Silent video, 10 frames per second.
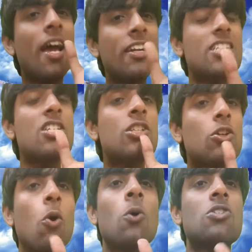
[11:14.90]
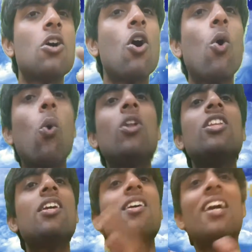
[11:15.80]
it enclose all
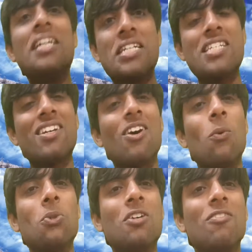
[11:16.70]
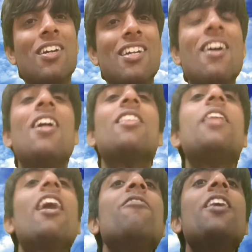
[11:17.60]
the countries around the world.
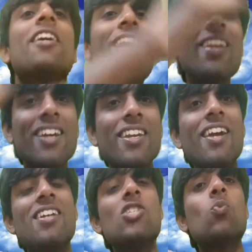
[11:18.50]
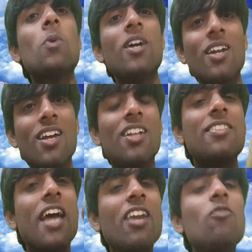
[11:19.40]
Then we again create a sphere.
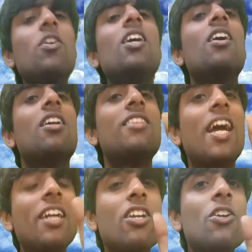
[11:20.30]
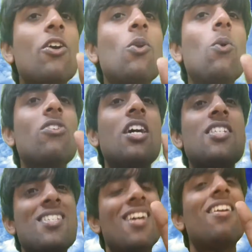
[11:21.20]
Then it enclose
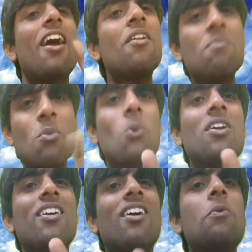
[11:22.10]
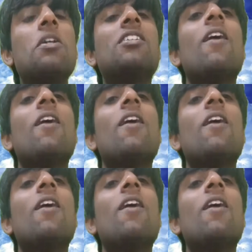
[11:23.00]
sun and moon around it.